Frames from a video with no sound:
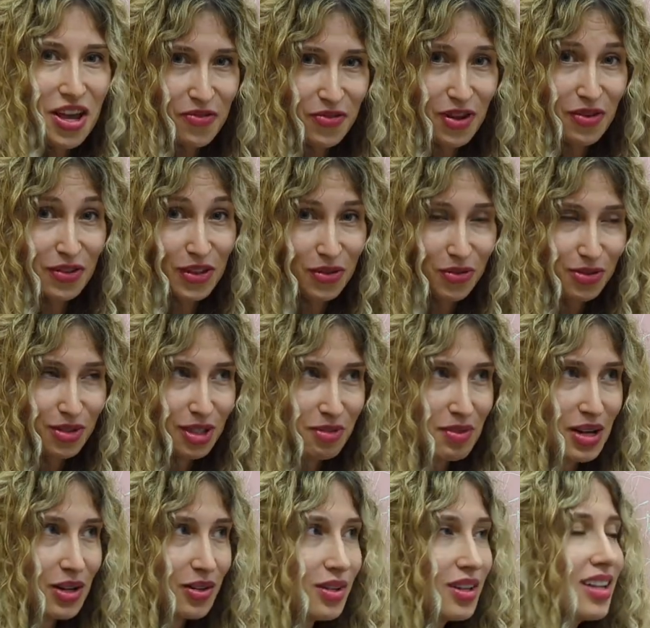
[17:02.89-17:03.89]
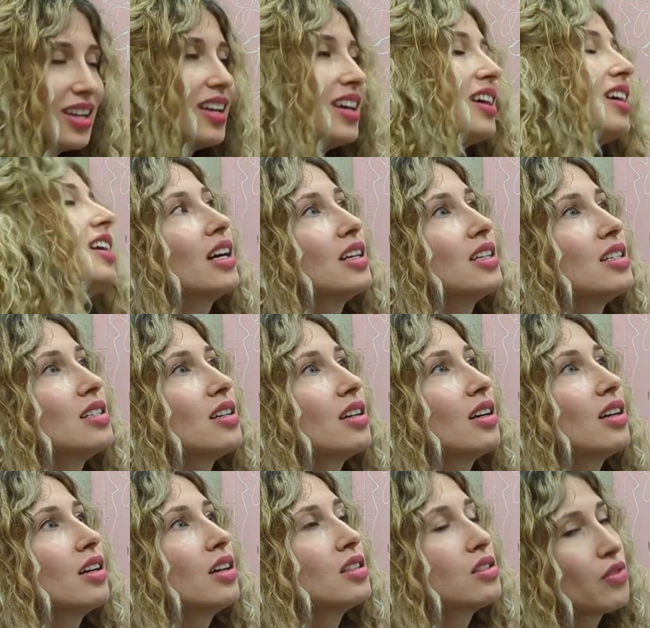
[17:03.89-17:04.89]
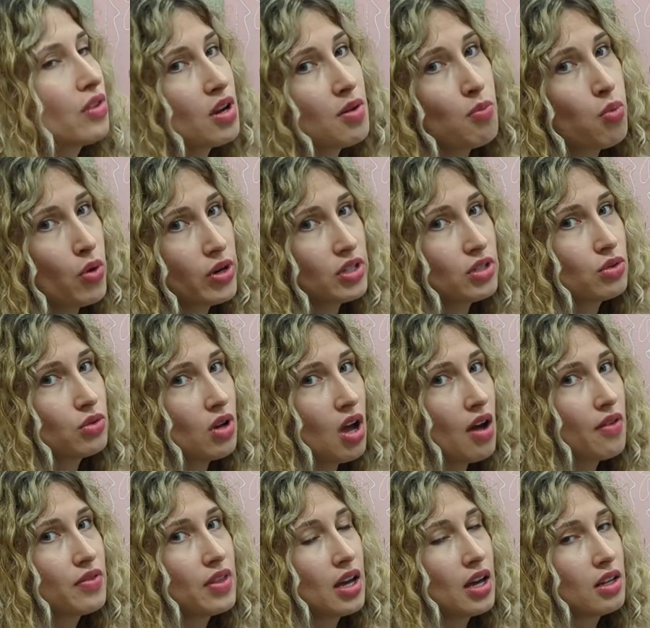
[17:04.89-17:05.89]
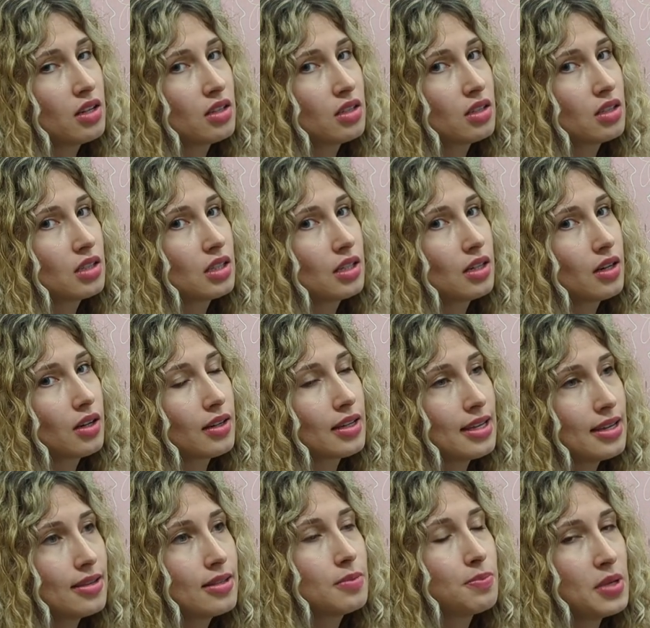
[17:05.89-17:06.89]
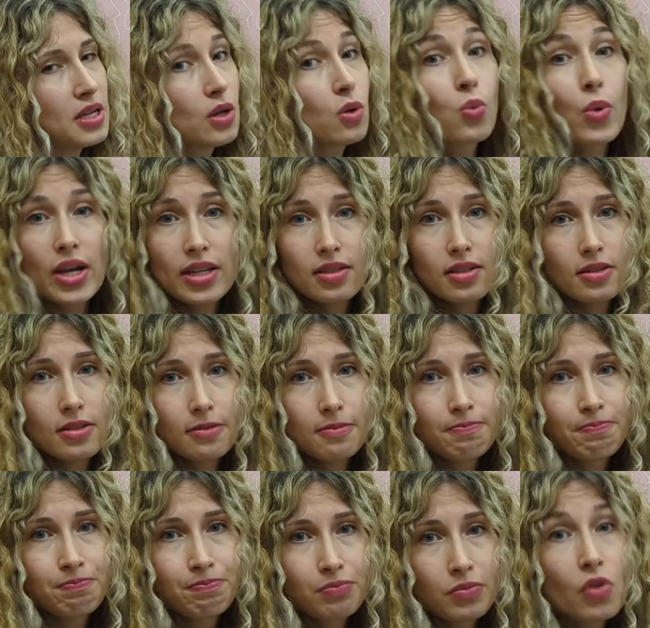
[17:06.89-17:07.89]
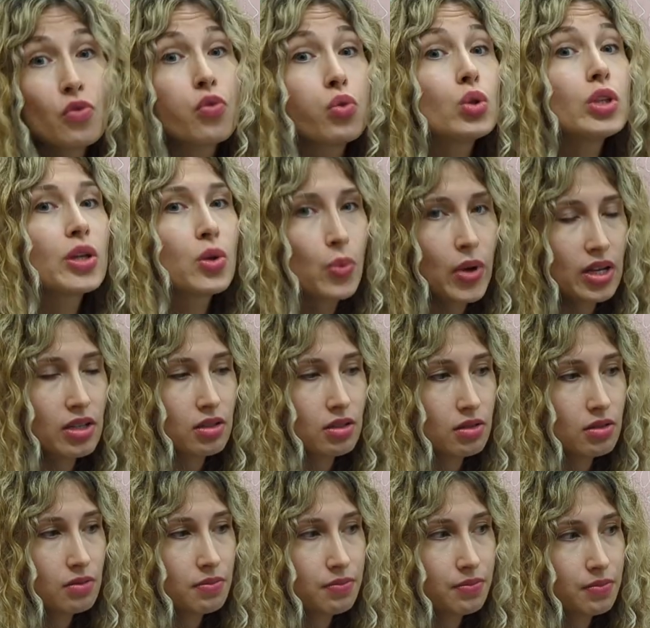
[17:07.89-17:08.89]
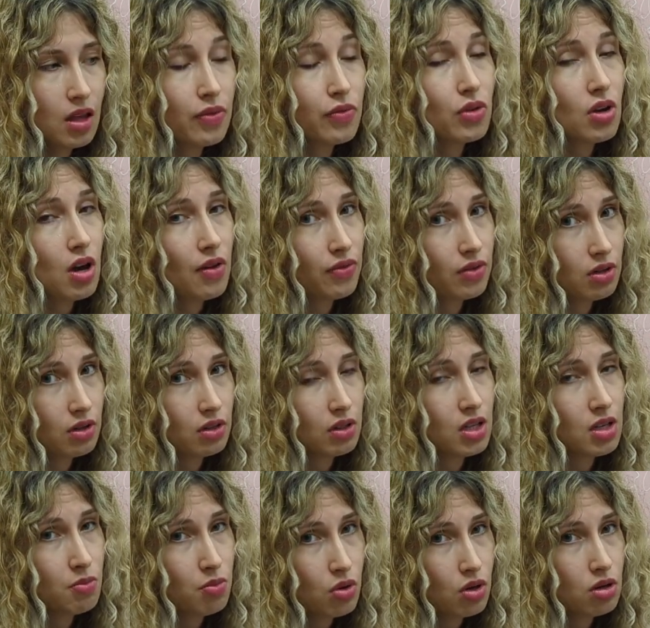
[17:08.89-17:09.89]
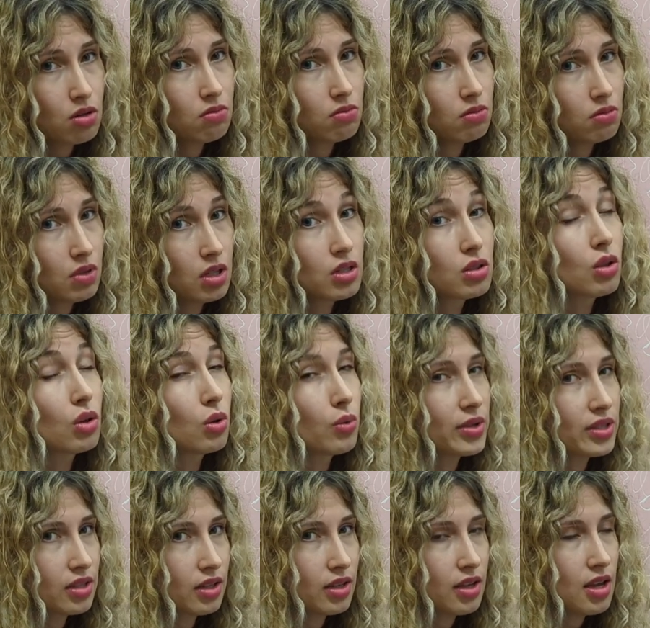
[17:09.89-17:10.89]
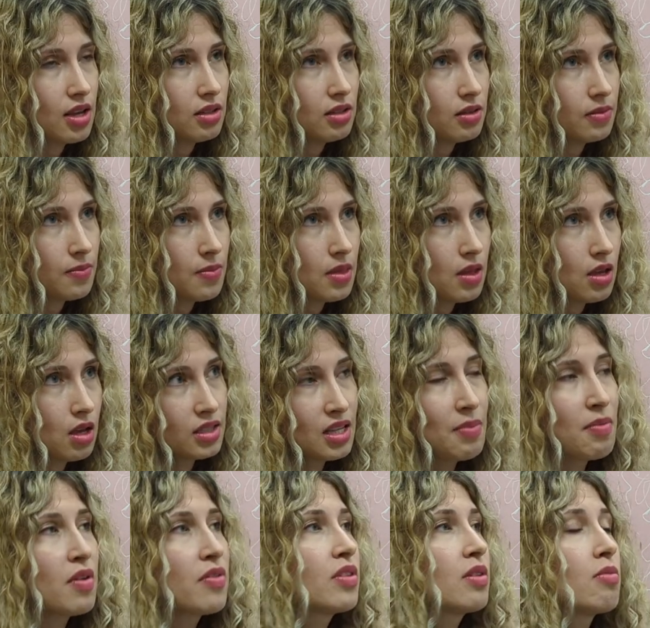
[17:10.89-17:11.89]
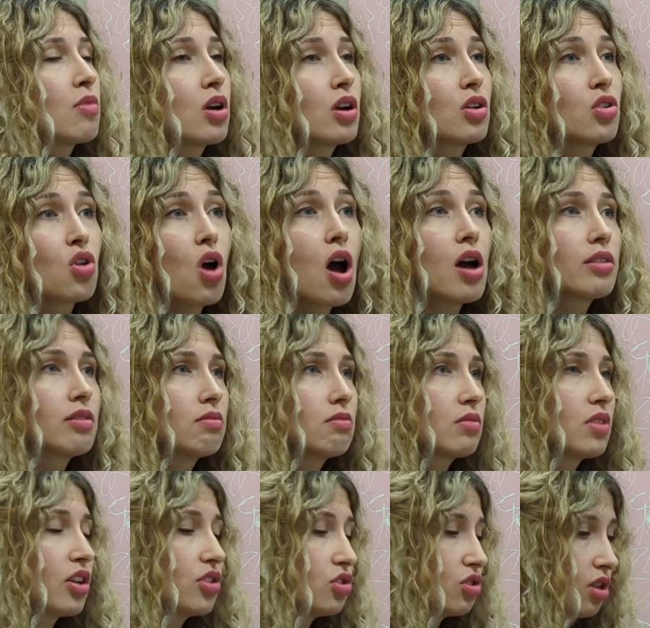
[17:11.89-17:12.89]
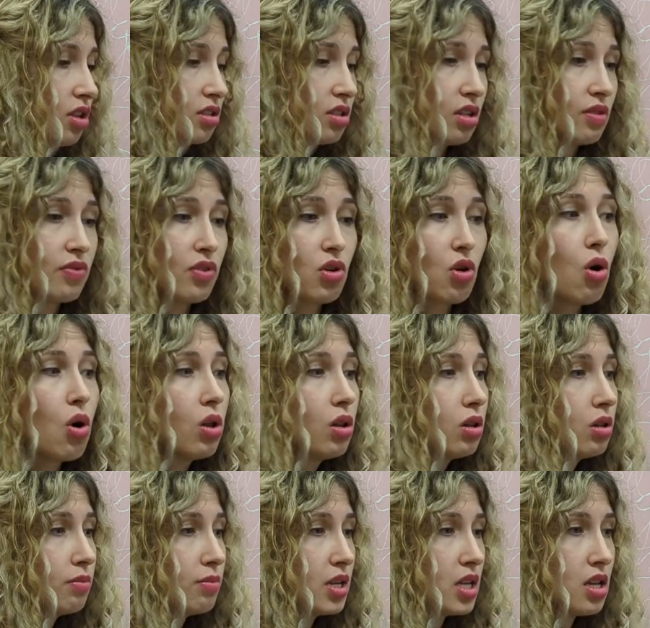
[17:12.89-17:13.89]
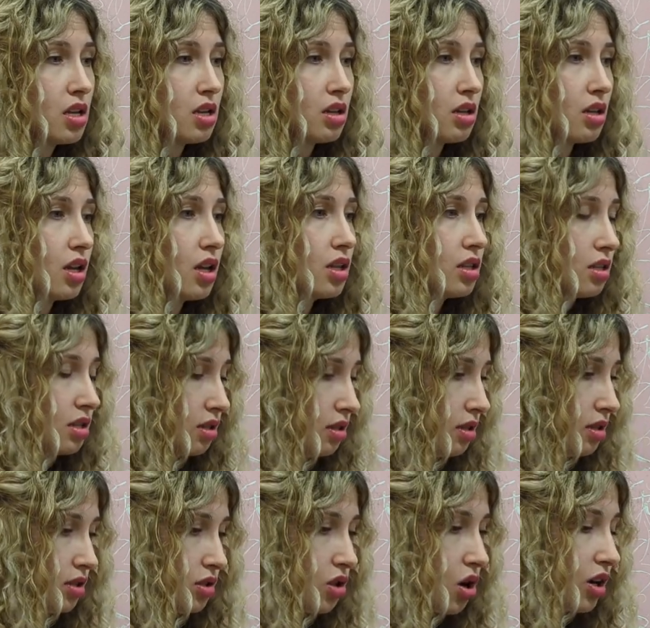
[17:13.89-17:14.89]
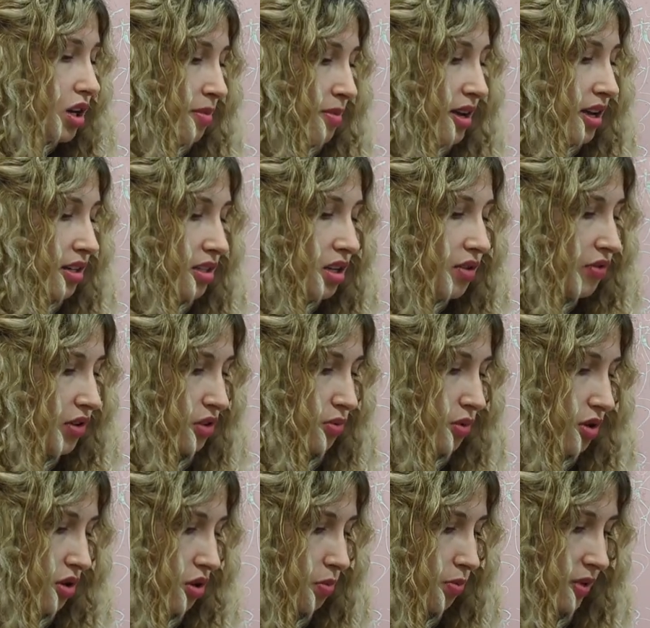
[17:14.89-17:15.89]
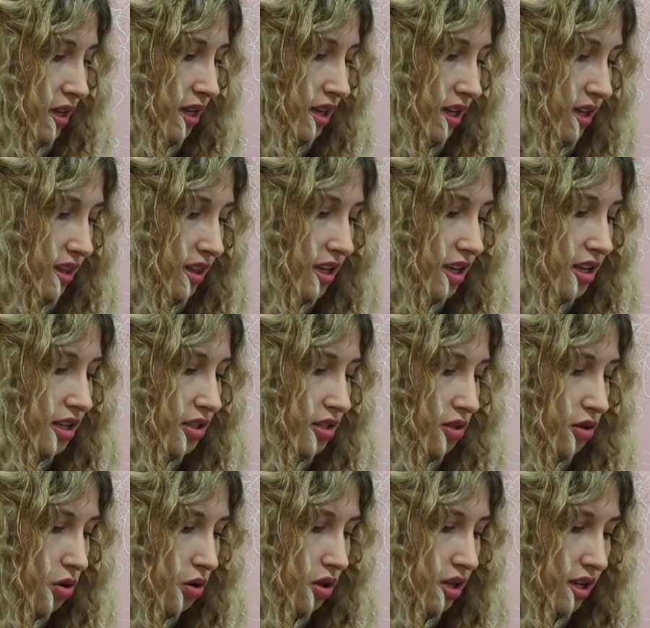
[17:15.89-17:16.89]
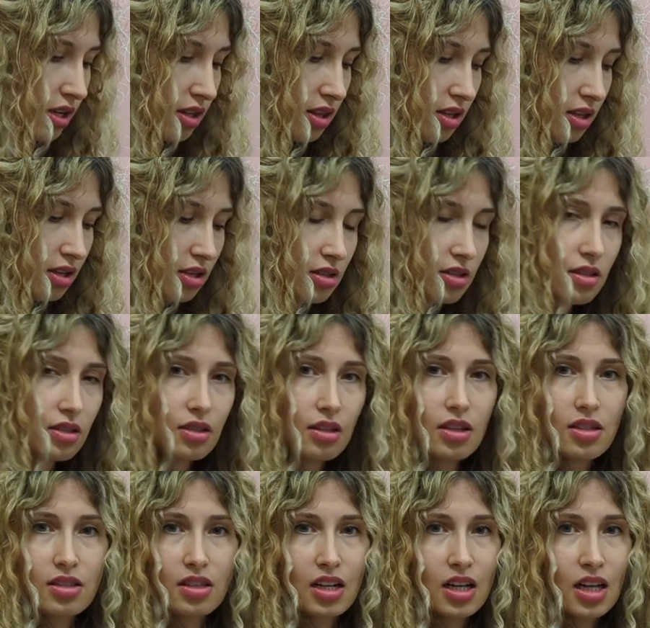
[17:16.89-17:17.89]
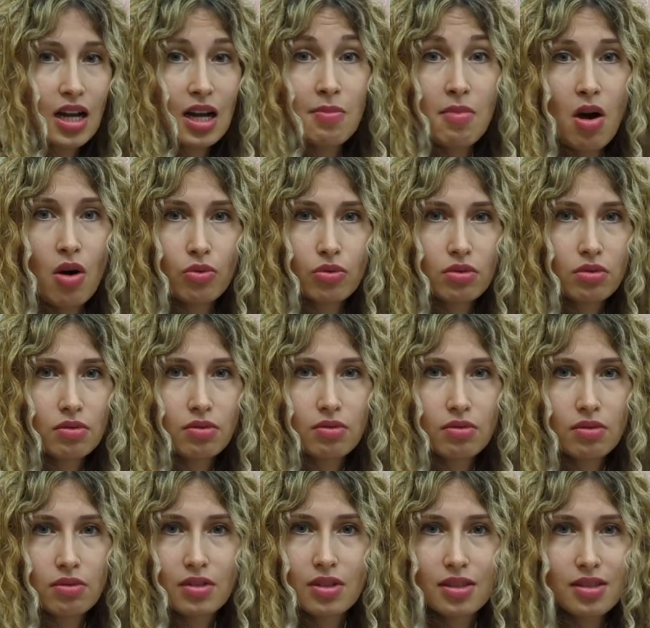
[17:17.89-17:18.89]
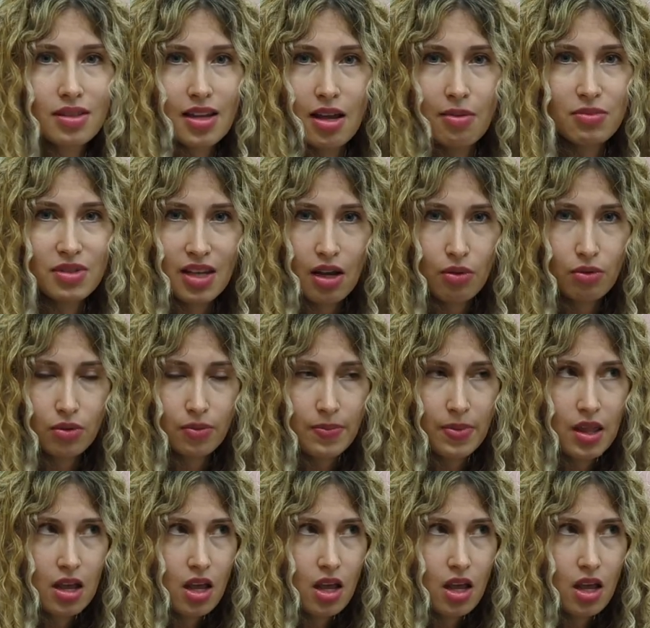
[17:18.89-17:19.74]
if you have an acoustic piano. And it's very important to have that keys being weighted, fully weighted. If you have a keyboard, it's not always the case. Some of them are not touch sensitive at all, meaning it's not going to make a difference whether you play like this or like this, it's going to come out the same sound.